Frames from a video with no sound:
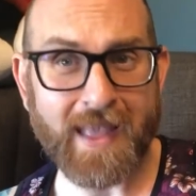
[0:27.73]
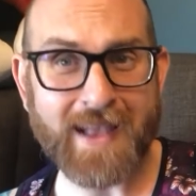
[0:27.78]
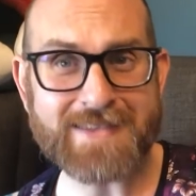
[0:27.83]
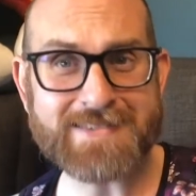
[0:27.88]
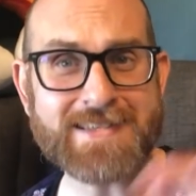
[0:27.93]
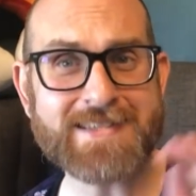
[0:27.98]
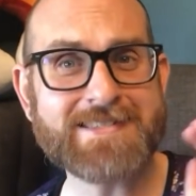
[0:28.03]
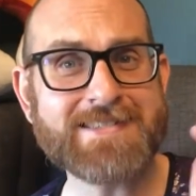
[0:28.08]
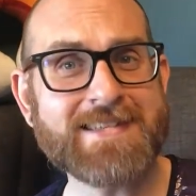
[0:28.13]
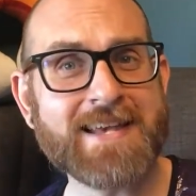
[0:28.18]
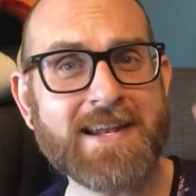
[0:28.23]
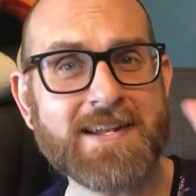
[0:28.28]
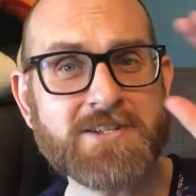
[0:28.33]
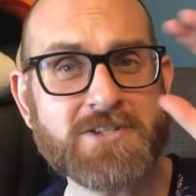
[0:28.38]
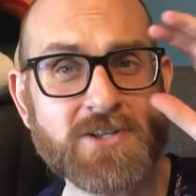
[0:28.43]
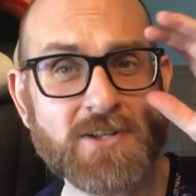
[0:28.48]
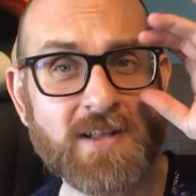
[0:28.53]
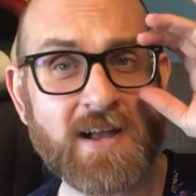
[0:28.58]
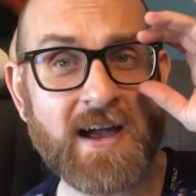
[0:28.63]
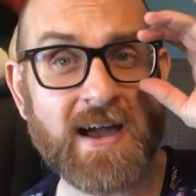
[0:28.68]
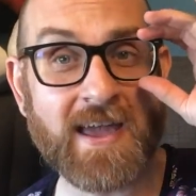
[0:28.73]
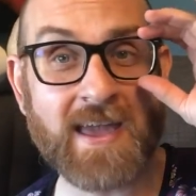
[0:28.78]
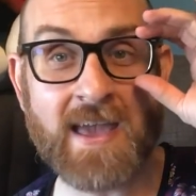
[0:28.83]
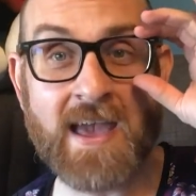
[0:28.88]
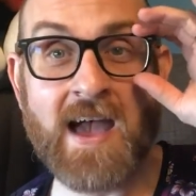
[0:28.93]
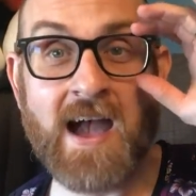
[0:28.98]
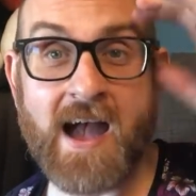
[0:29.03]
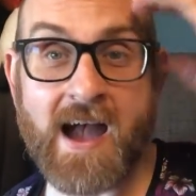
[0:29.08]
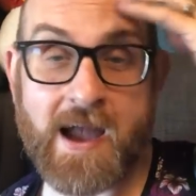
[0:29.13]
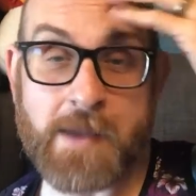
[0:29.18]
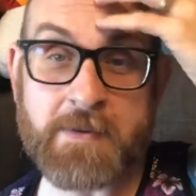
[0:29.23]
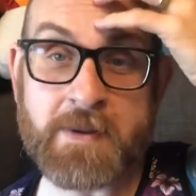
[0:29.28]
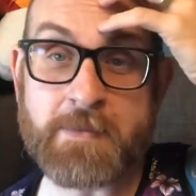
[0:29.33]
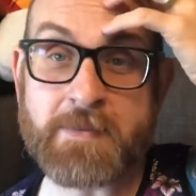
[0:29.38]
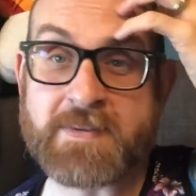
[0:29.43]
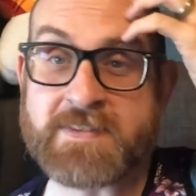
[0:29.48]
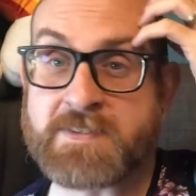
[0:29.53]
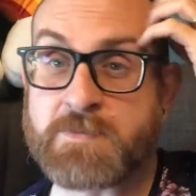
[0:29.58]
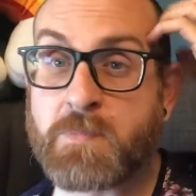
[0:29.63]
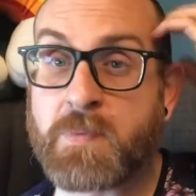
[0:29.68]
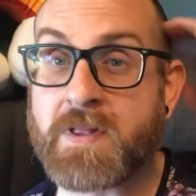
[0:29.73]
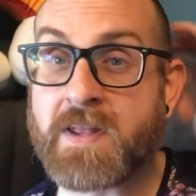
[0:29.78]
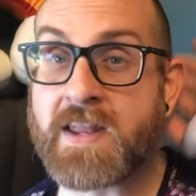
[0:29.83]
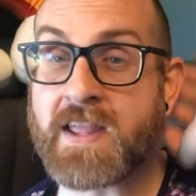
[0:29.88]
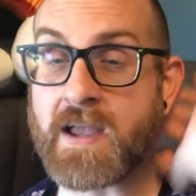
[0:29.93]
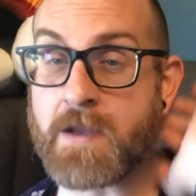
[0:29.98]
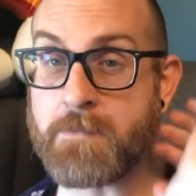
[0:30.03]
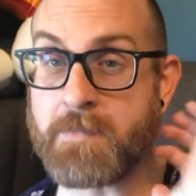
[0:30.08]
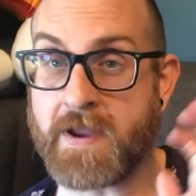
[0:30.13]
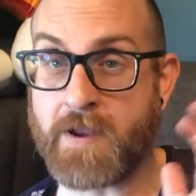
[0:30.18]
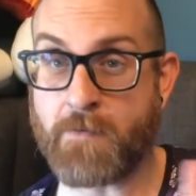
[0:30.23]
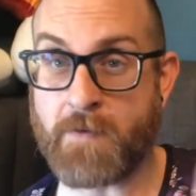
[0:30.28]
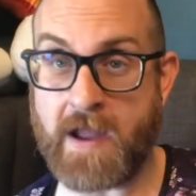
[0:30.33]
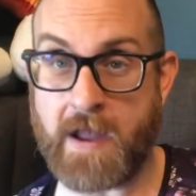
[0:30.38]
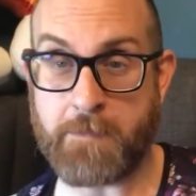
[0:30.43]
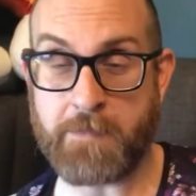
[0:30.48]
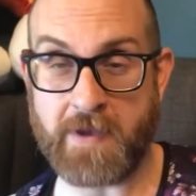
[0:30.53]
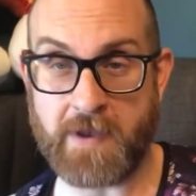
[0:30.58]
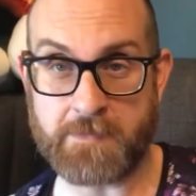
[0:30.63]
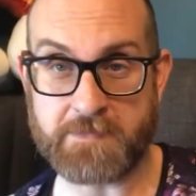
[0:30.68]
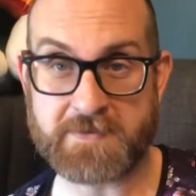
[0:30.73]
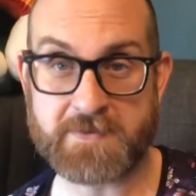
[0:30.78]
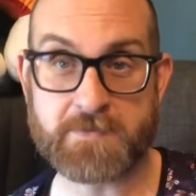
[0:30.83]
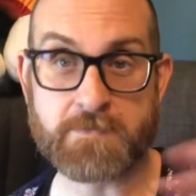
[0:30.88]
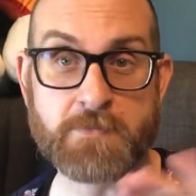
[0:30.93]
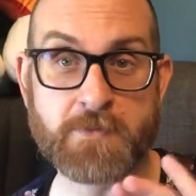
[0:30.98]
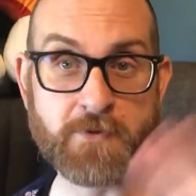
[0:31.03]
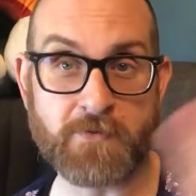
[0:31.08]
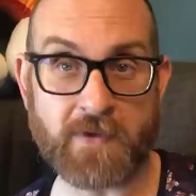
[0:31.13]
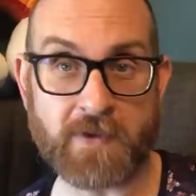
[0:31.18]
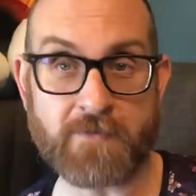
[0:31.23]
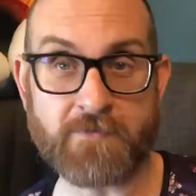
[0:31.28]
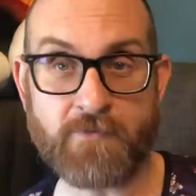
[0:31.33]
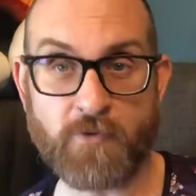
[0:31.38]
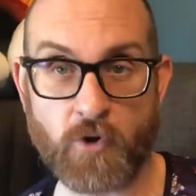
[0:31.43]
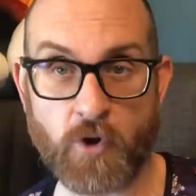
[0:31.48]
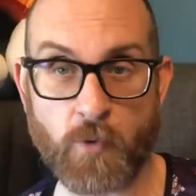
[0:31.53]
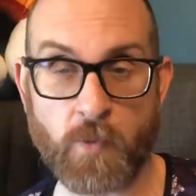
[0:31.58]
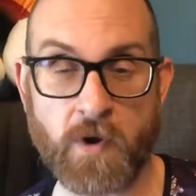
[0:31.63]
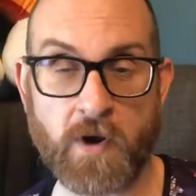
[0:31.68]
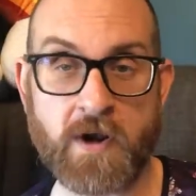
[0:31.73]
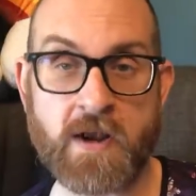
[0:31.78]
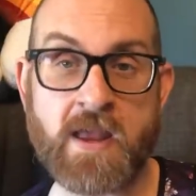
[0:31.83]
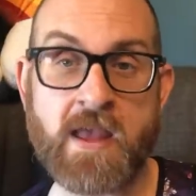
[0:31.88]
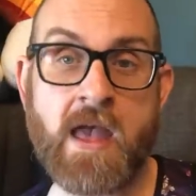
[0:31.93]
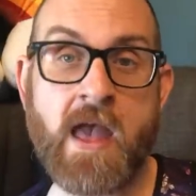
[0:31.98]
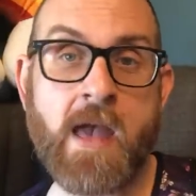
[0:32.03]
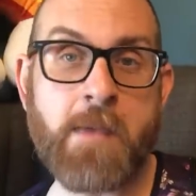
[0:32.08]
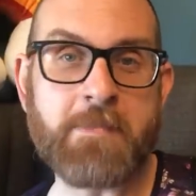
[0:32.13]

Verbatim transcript: As I said in July, I'm going to be splitting up my wrap ups moving forward